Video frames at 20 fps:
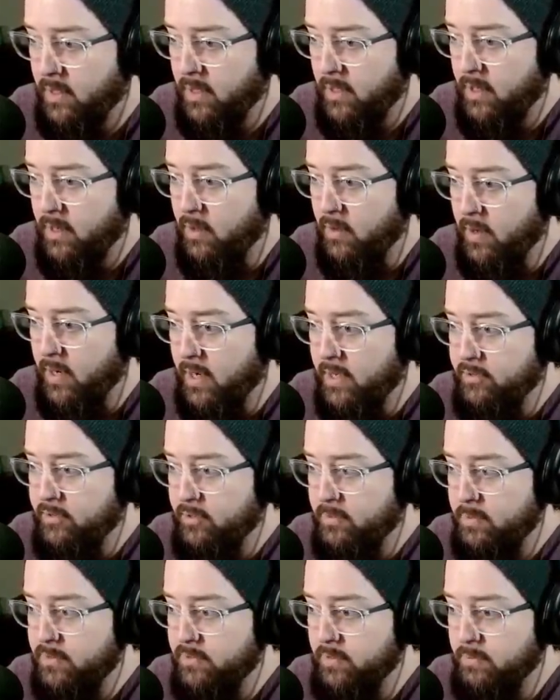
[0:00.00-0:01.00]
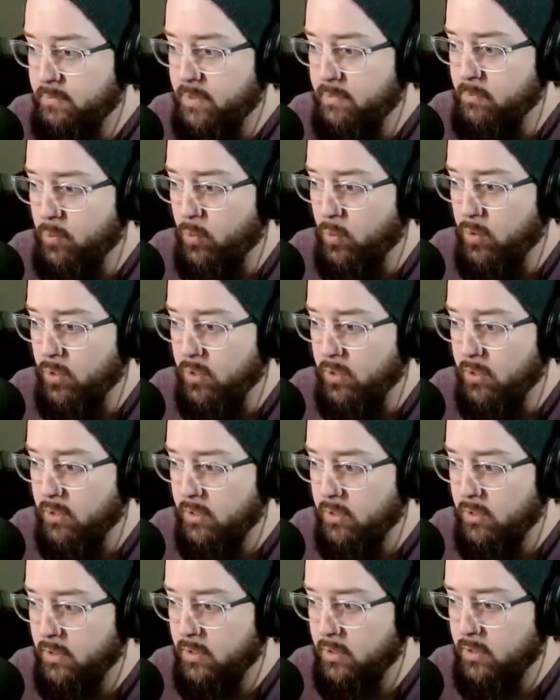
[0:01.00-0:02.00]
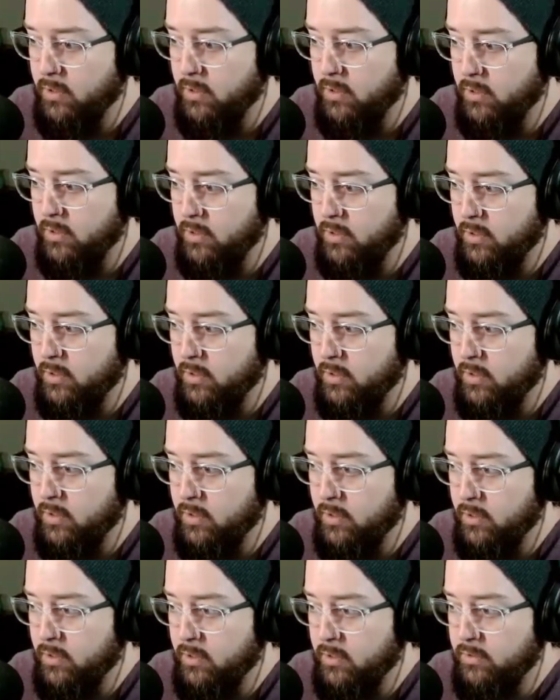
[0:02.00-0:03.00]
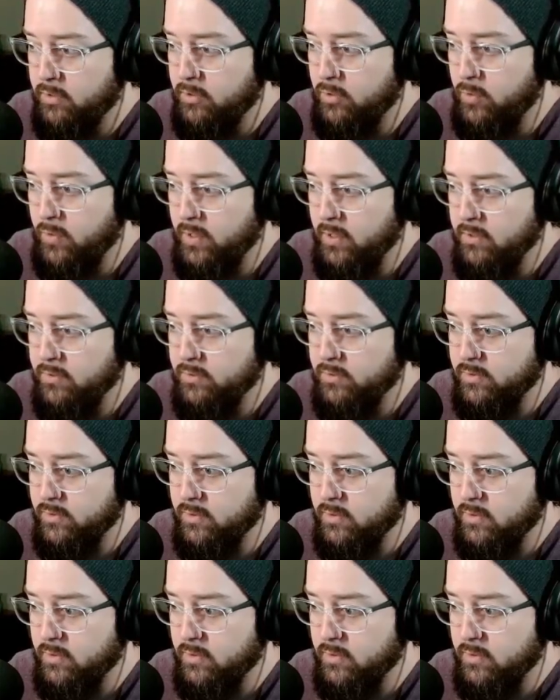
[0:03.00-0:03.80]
There has to be something more to this